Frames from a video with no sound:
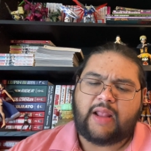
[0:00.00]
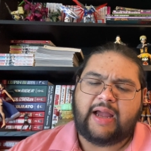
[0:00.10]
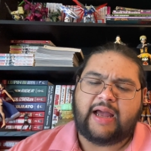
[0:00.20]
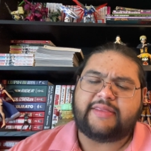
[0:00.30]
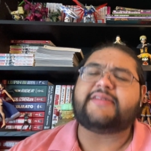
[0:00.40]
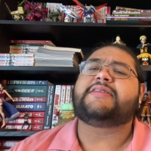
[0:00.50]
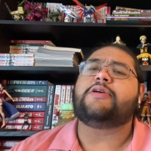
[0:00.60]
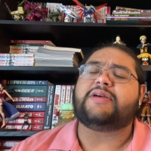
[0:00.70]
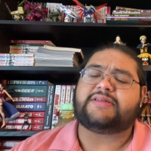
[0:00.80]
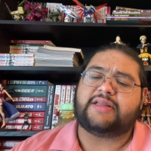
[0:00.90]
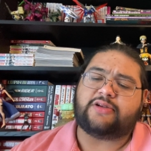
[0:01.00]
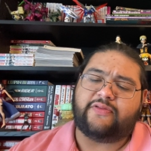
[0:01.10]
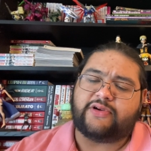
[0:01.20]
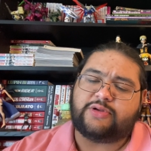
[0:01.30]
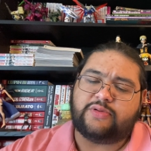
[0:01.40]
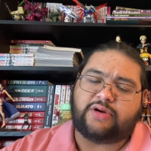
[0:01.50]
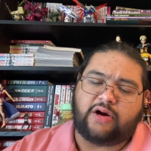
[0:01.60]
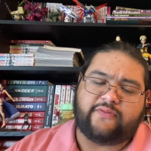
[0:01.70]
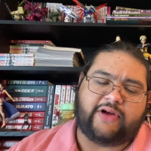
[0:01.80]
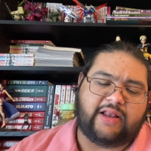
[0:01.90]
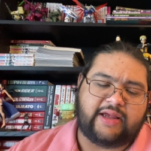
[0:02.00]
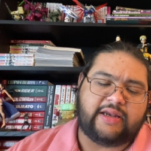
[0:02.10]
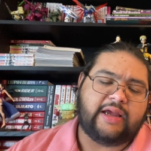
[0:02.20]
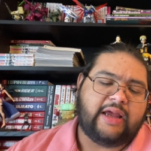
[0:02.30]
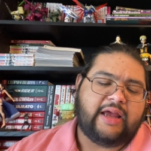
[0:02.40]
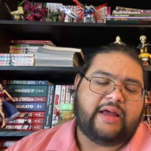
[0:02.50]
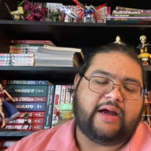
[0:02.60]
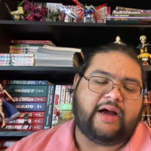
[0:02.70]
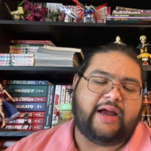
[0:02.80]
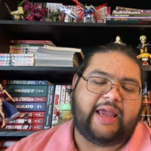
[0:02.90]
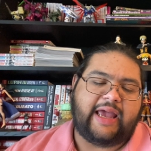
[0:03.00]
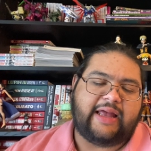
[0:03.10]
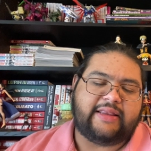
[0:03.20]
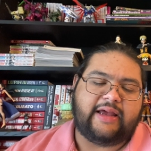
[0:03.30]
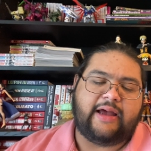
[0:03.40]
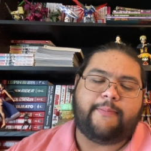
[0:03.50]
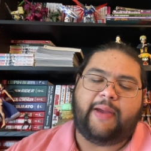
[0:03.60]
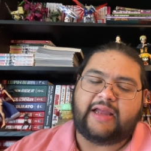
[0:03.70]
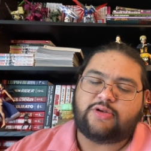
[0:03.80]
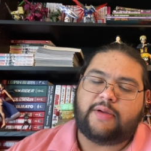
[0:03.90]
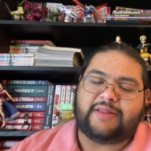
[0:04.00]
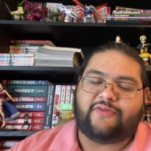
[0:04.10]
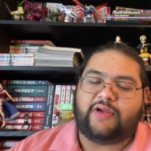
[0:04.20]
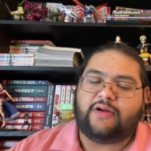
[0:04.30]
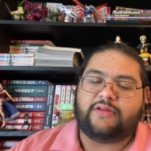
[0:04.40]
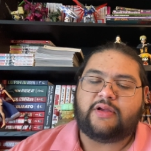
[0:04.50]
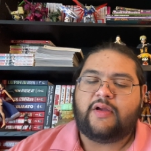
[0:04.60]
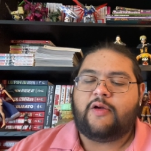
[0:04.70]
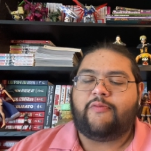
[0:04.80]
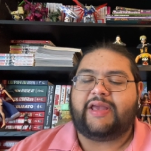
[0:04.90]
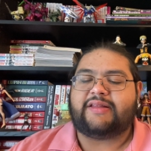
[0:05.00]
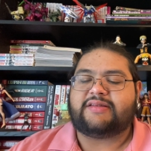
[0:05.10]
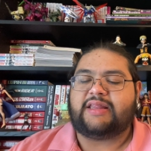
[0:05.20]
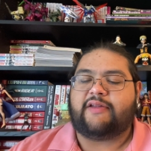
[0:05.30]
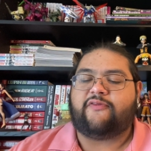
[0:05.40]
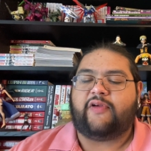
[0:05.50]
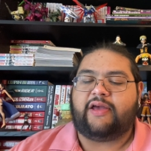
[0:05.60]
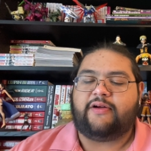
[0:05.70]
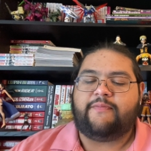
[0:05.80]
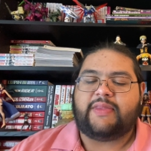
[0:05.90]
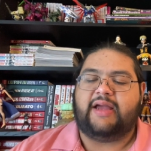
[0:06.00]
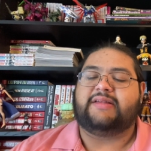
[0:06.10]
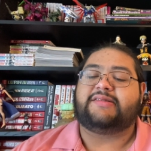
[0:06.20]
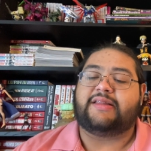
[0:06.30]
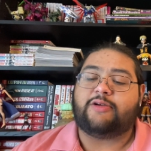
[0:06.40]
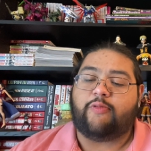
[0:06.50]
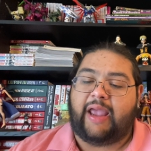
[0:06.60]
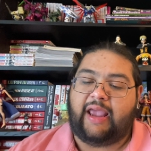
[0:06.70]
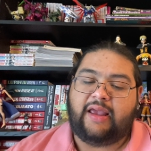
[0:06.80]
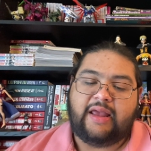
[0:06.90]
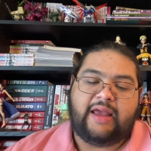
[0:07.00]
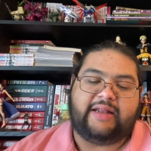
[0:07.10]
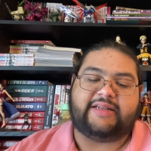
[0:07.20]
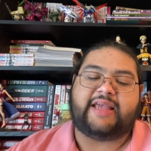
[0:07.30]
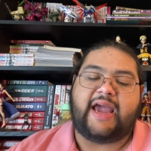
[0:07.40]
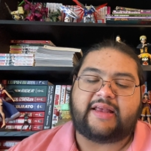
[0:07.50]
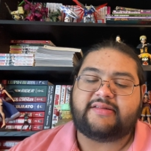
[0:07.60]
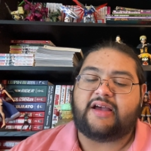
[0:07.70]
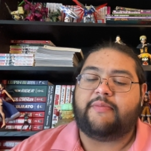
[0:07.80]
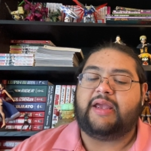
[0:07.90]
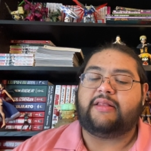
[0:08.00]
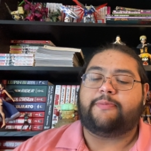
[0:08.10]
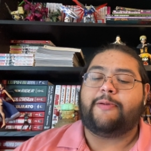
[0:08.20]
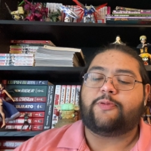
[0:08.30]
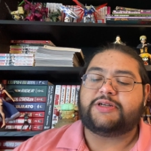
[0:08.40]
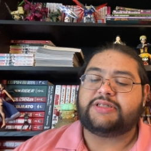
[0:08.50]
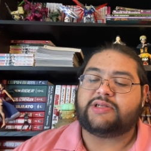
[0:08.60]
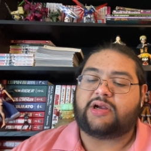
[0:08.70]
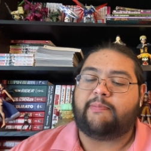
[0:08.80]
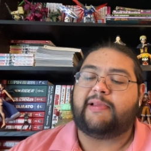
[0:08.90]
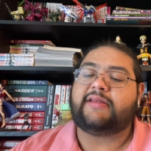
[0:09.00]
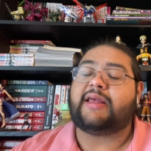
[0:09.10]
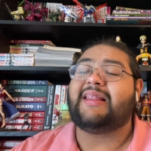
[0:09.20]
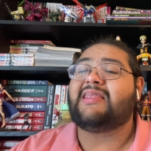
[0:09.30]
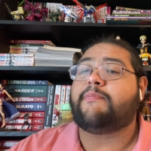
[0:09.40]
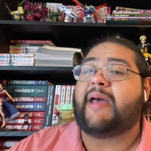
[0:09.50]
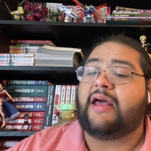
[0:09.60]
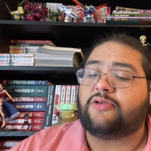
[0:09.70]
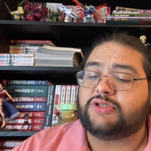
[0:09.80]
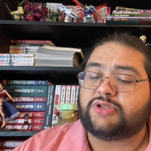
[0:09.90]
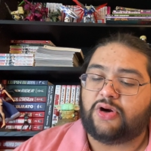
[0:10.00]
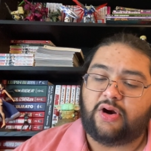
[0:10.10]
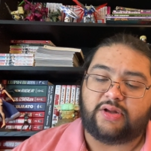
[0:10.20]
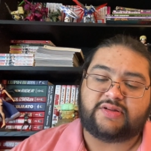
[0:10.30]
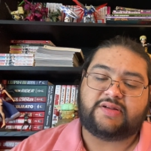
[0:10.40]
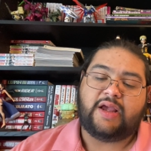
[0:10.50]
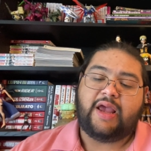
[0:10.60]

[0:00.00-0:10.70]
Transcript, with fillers: uh, the seal is sent over to Tarvalin, uh, and uh, back to Emmons Field. We get to see that Faile uh, is sent away, an attack is coming, the preparations are complete, and then the battle starts.